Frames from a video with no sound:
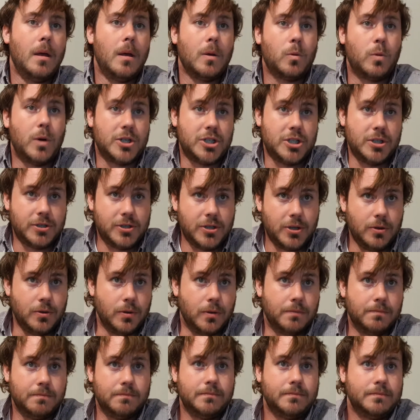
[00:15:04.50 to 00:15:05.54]
Question
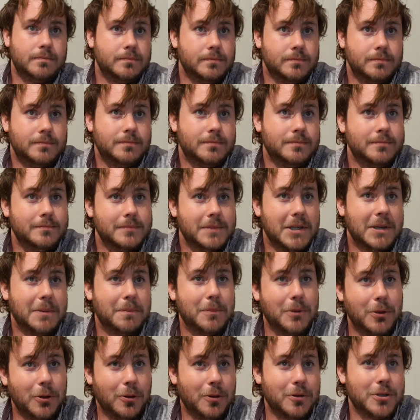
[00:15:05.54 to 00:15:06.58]
2.
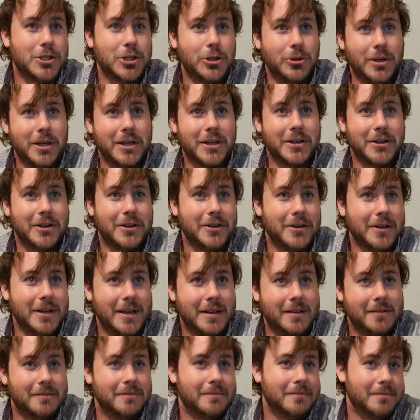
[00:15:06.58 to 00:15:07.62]
I'm not doing a
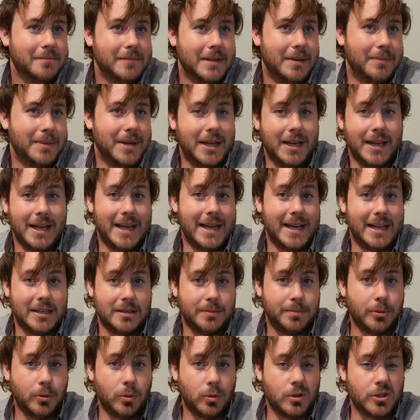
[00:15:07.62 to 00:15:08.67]
how many
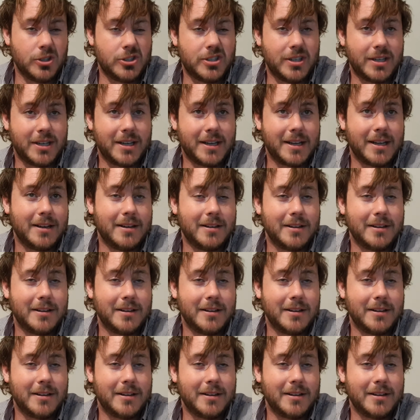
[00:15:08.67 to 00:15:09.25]
land borders thing again.